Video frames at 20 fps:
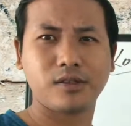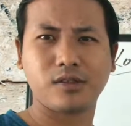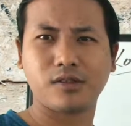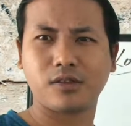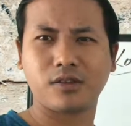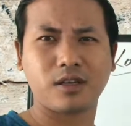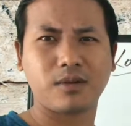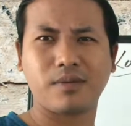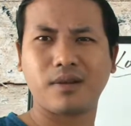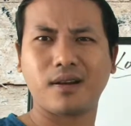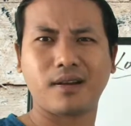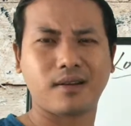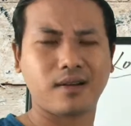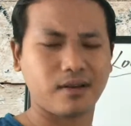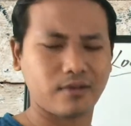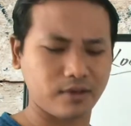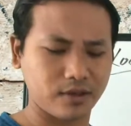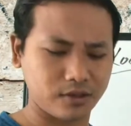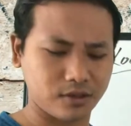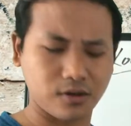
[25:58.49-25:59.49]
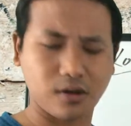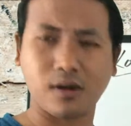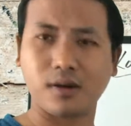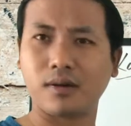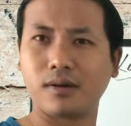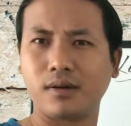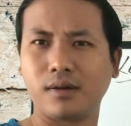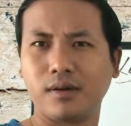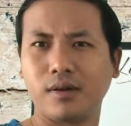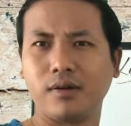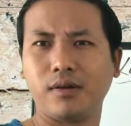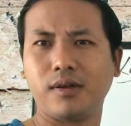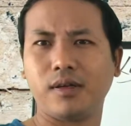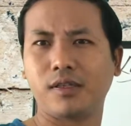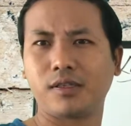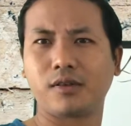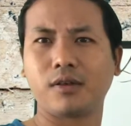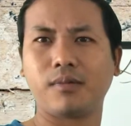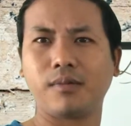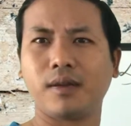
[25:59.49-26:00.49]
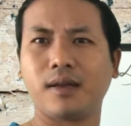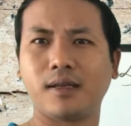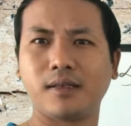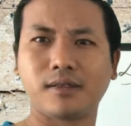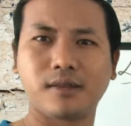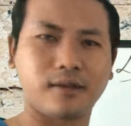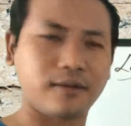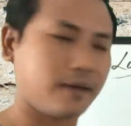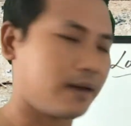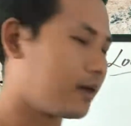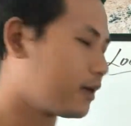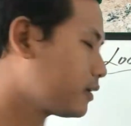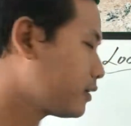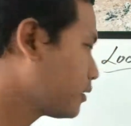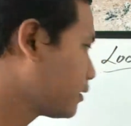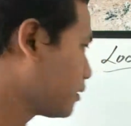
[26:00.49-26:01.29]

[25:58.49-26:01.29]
It's not going to be like $100. It's going to be less than that.